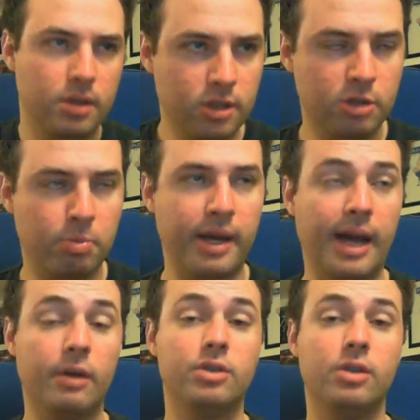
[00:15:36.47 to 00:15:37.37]
Spread
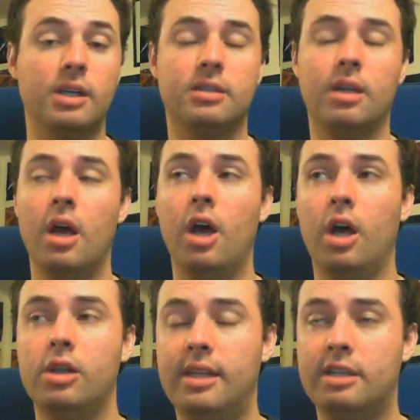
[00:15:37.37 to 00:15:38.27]
out. So
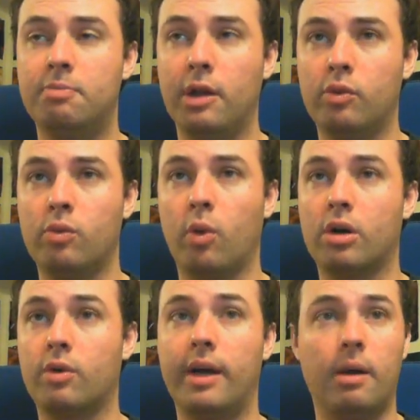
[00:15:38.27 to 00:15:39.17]
this build would
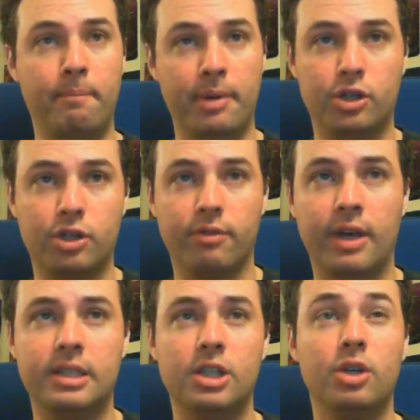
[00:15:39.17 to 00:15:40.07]
work great on Belcher
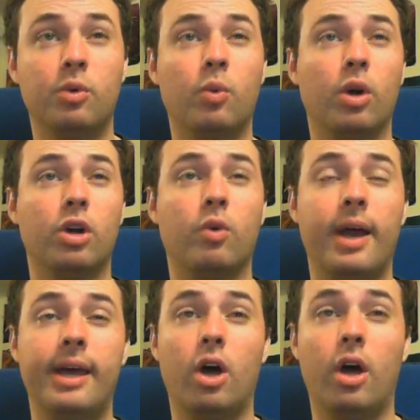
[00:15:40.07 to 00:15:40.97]
Vestige. It would work
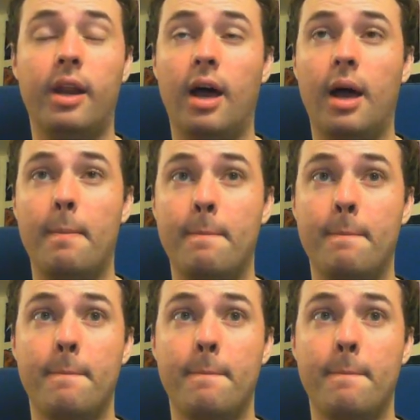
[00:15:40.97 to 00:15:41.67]
great on what